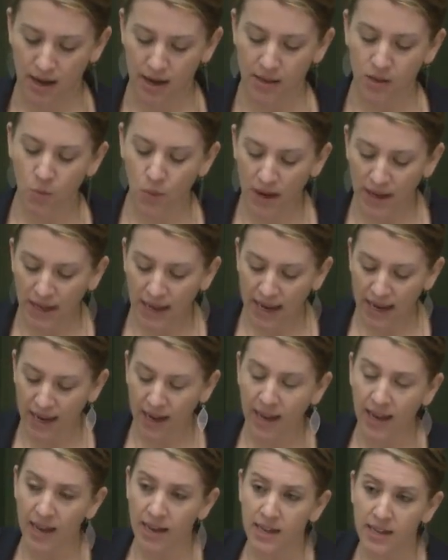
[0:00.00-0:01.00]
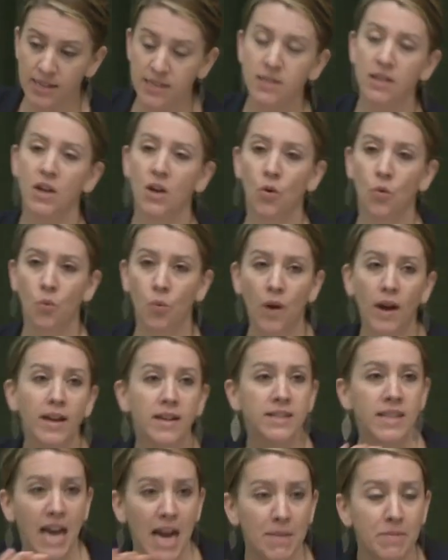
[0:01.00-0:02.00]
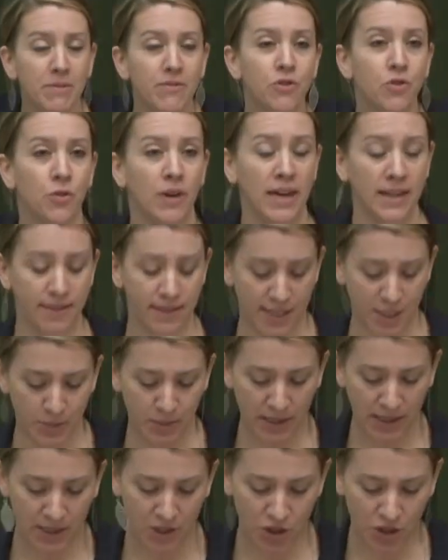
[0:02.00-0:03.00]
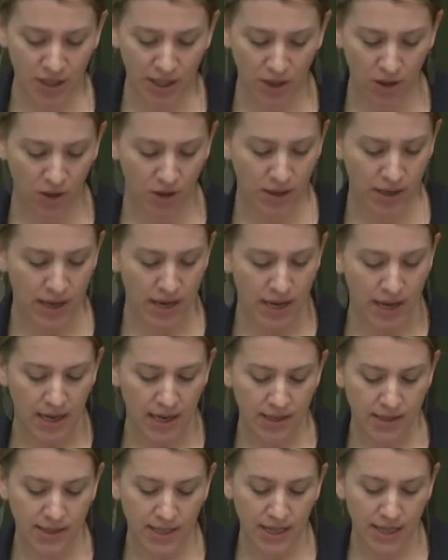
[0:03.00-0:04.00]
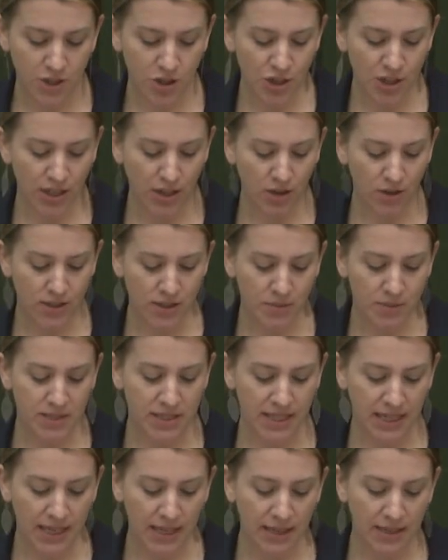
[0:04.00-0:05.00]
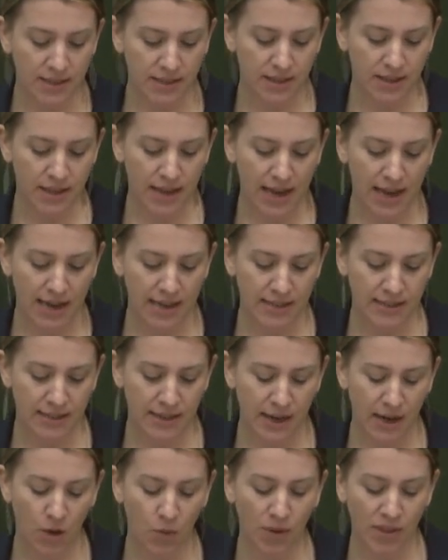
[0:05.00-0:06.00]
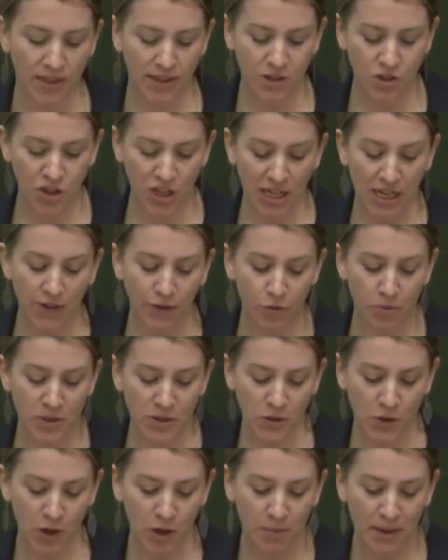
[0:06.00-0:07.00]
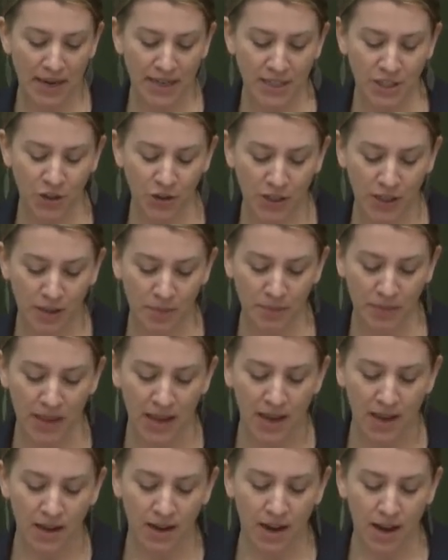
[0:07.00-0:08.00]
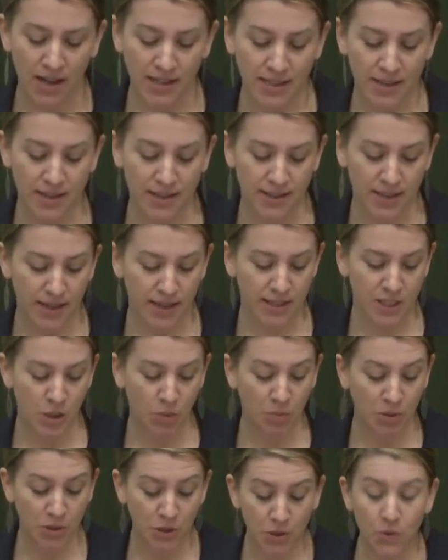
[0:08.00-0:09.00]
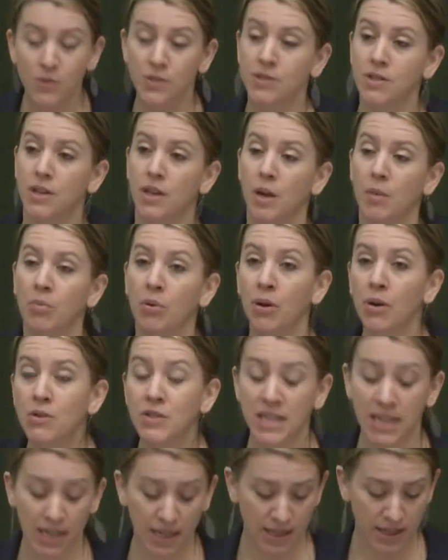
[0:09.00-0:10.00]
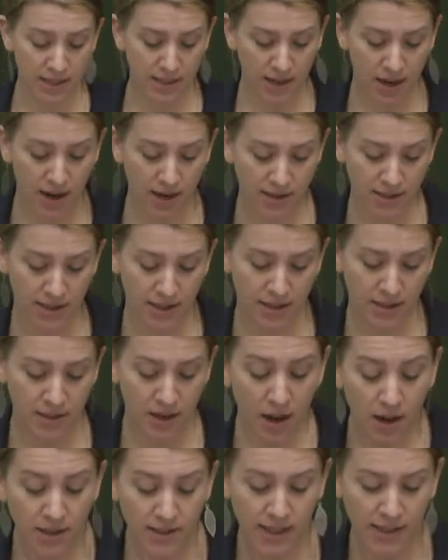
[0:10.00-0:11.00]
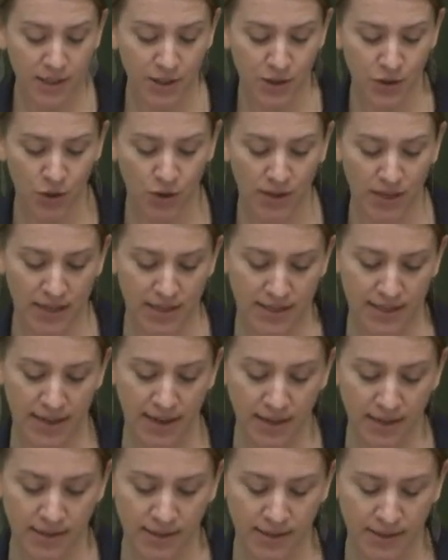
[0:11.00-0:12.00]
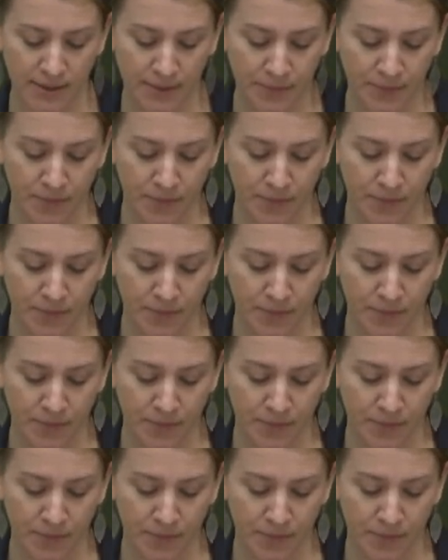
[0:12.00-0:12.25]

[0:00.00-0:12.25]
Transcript: In the one hand, one type of trait that's been engineered is to engineer some seeds that, uh, with a gene from a soil bacterium, causing the seeds to produce a protein toxic, toxic to certain insects.